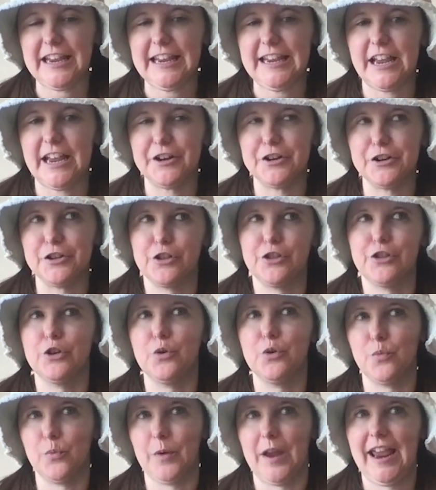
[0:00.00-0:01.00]
and
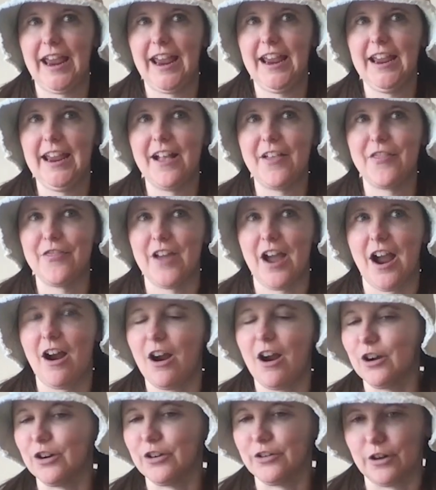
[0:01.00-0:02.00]
the way that
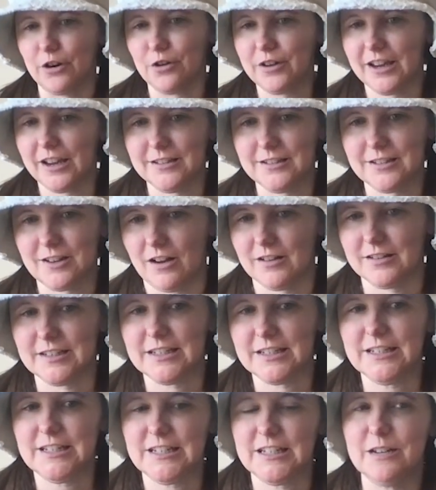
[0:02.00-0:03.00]
our Grow Kids
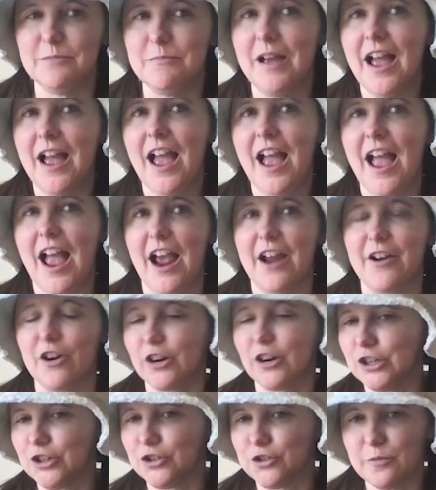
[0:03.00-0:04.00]
content team and
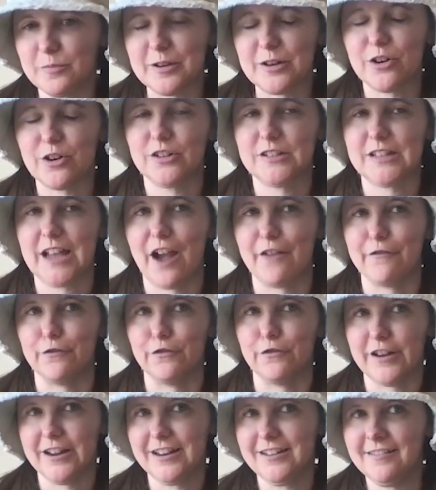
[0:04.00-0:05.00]
our contributors have
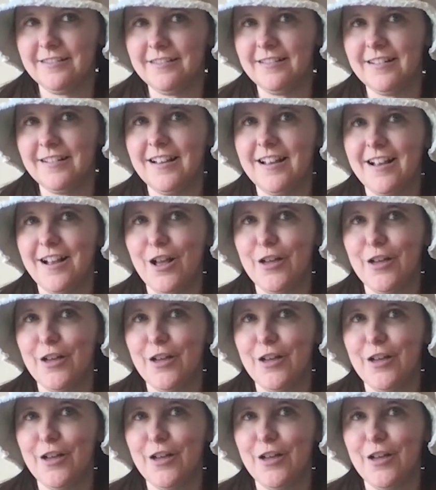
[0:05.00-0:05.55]
written